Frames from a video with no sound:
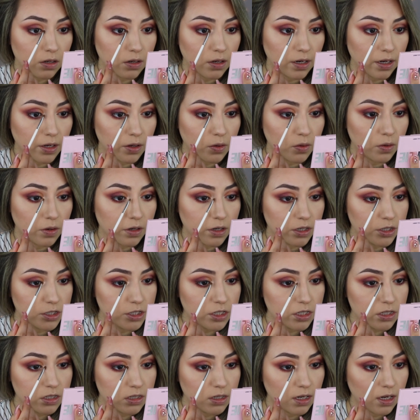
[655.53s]
eye corner
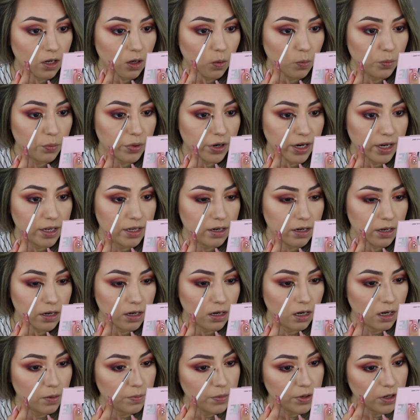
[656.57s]
just to help brighten it
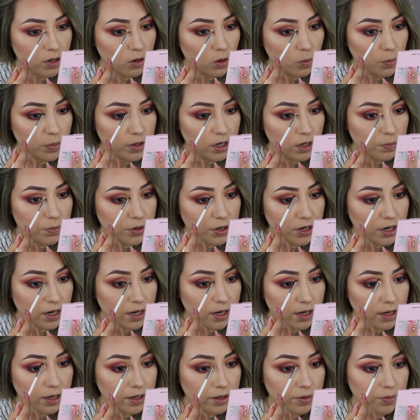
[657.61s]
up and open up your
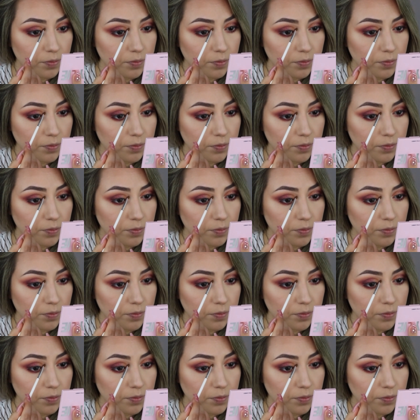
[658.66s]
eye.